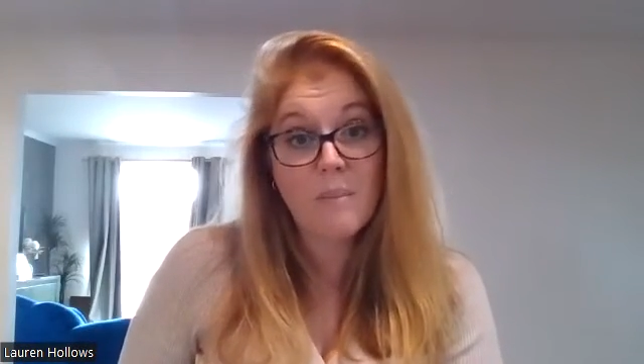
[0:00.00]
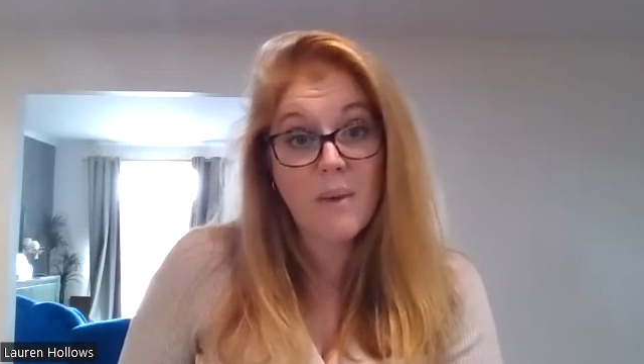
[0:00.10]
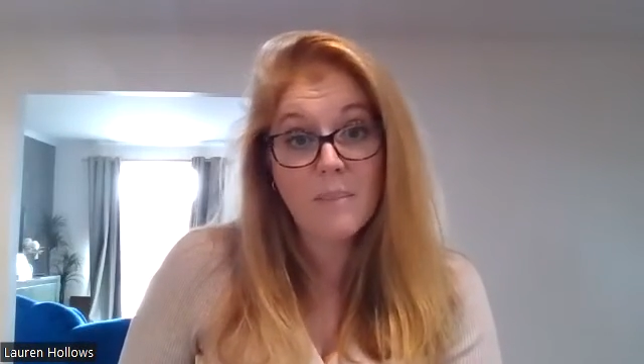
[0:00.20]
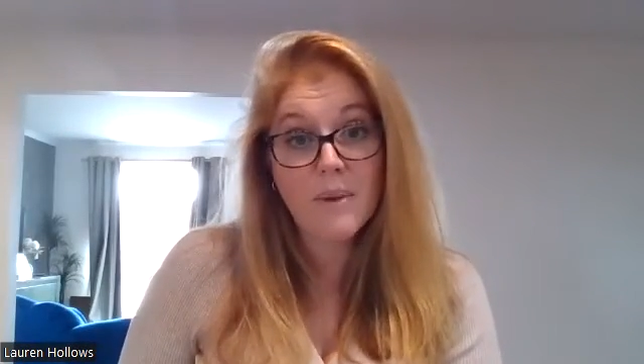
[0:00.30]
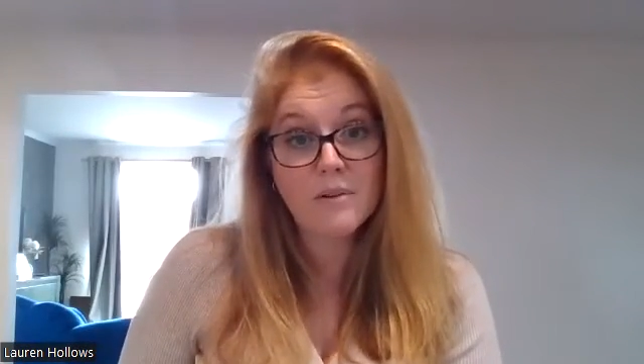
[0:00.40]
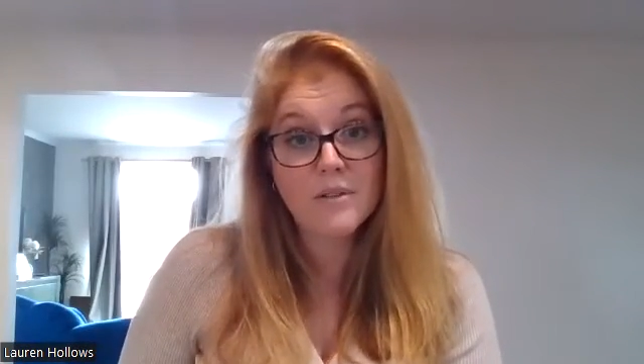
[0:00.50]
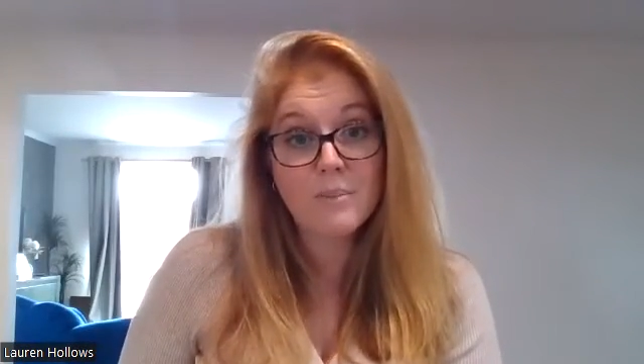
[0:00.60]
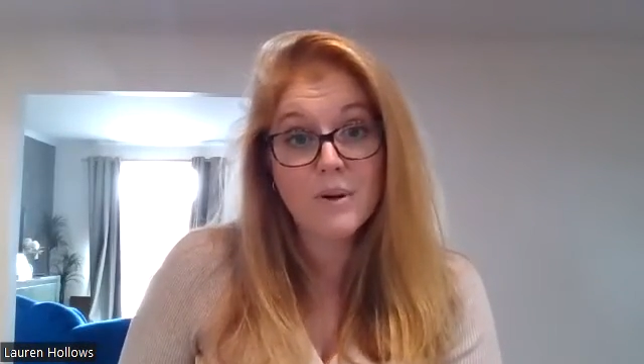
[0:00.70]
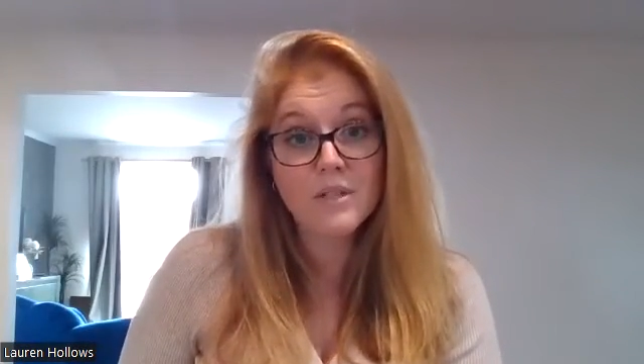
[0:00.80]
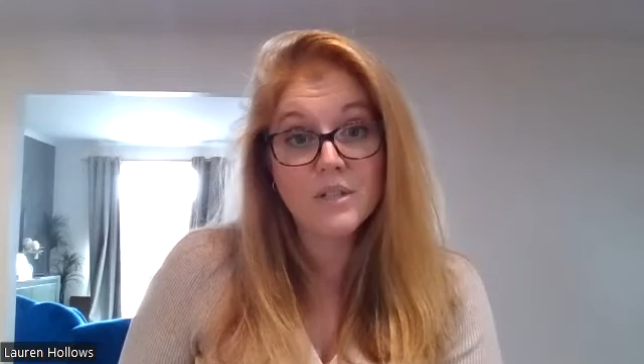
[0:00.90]
I'm happy to
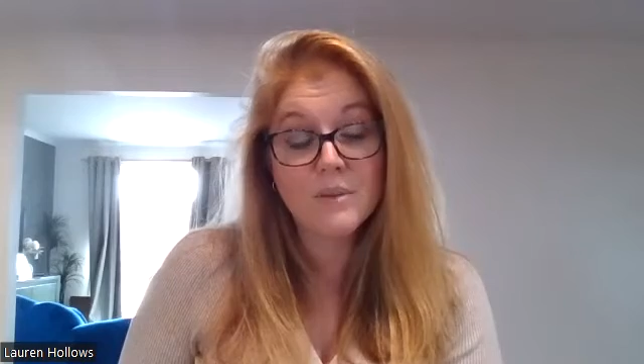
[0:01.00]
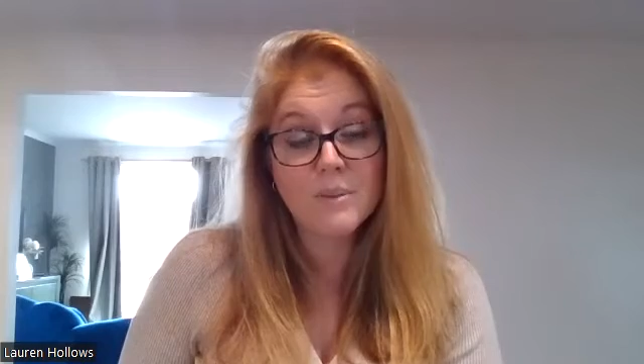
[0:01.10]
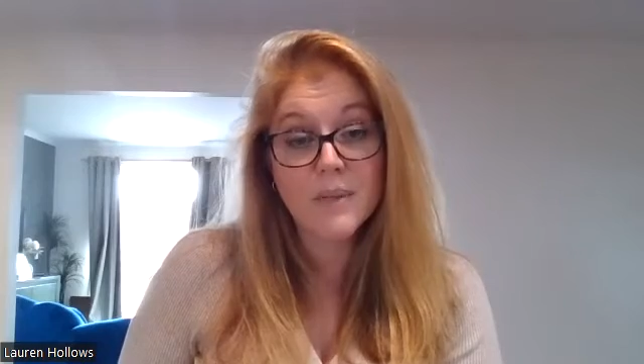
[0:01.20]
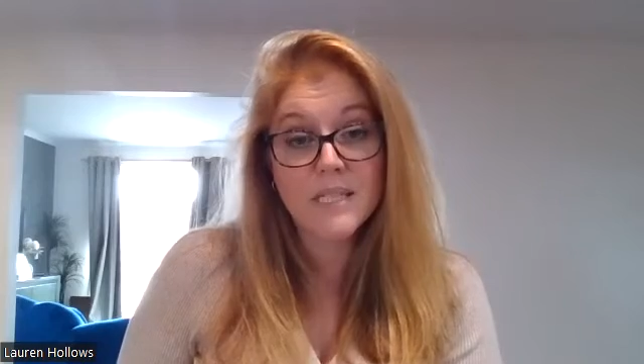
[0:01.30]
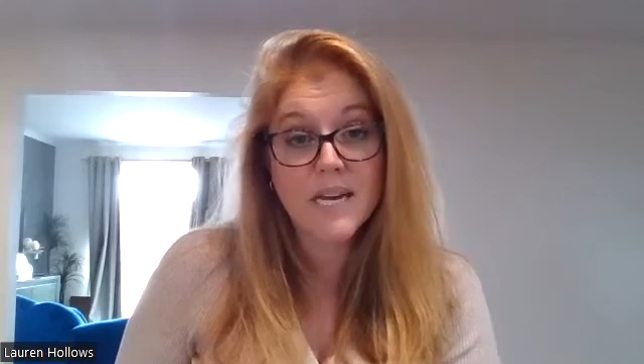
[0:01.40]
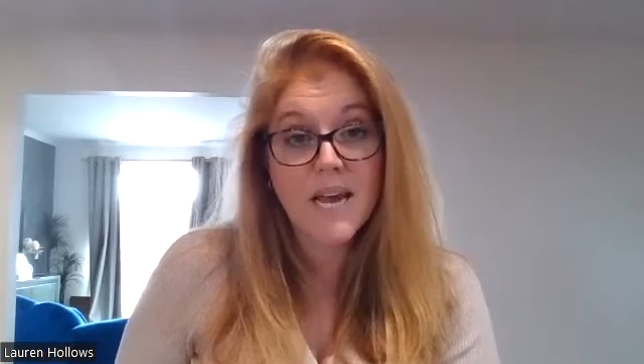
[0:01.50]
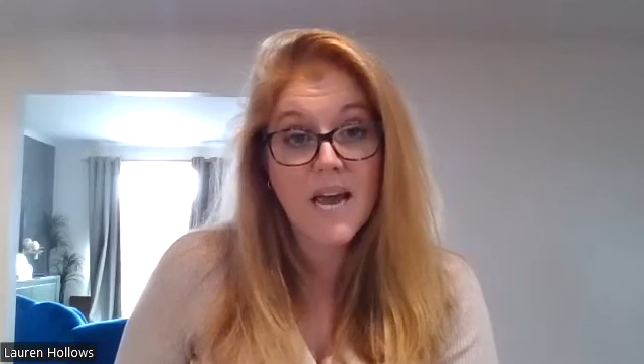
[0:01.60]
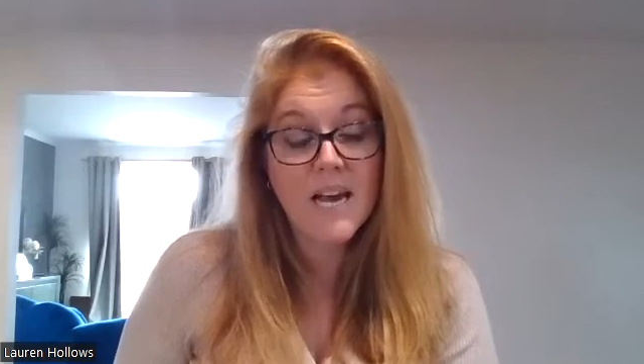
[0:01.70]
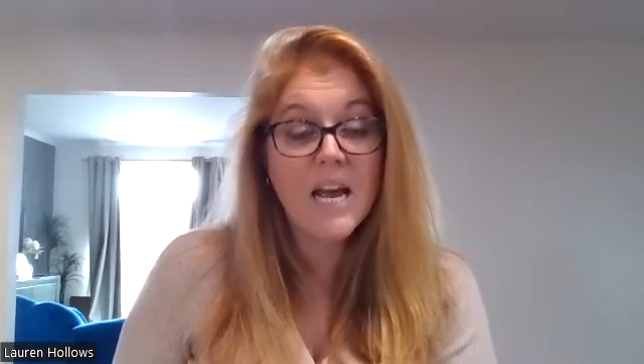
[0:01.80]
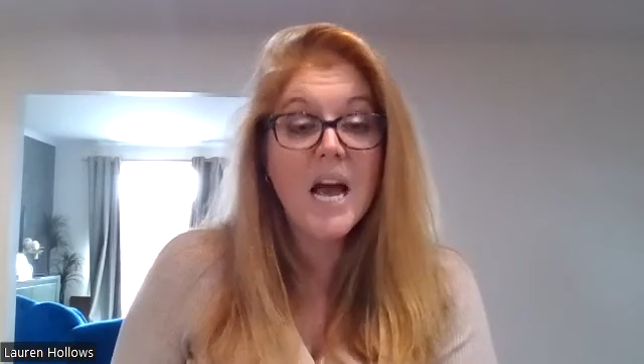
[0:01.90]
respond to them as best I
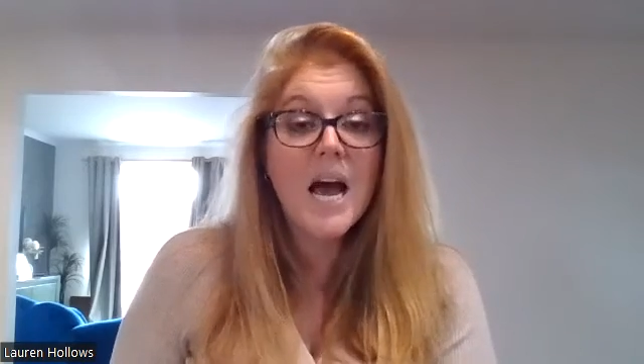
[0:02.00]
can.